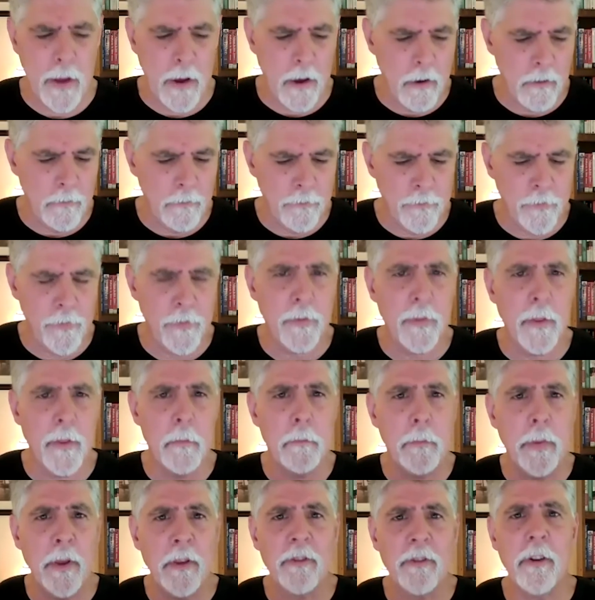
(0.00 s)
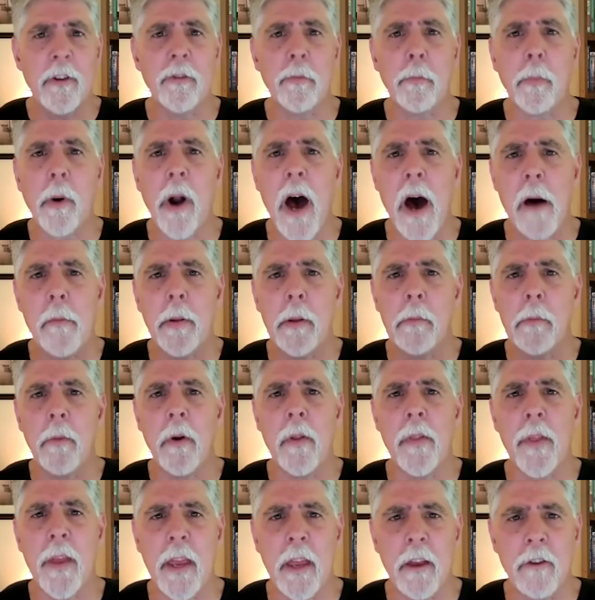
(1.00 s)
of the business problem
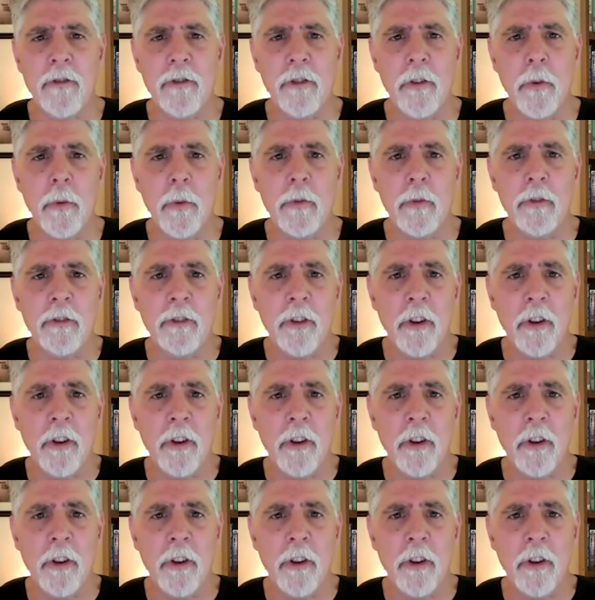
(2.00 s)
or the issues